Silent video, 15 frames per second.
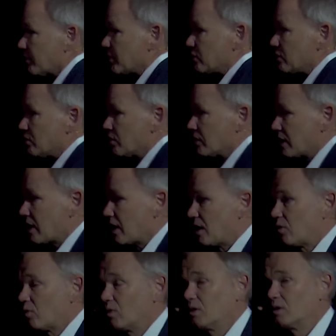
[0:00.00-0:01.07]
doing
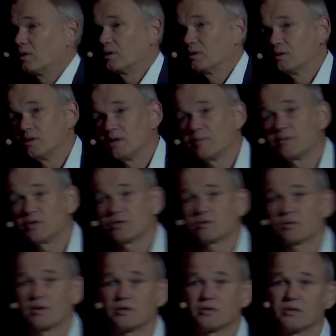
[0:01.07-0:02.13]
our
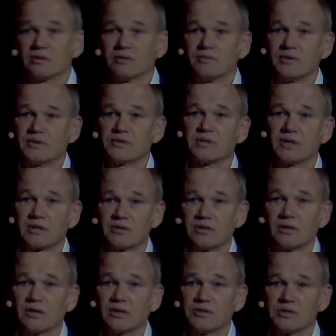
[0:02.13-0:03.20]
demonstration of this
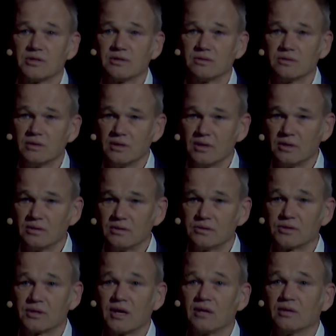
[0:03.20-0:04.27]
technology,
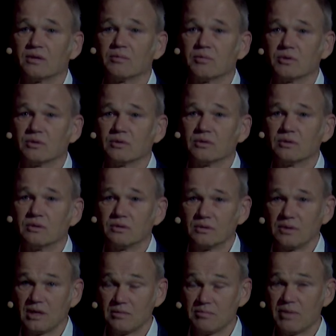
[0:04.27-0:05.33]
scalable
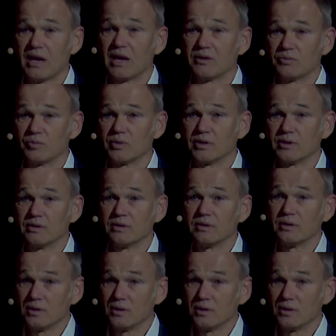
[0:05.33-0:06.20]
in bandwidth,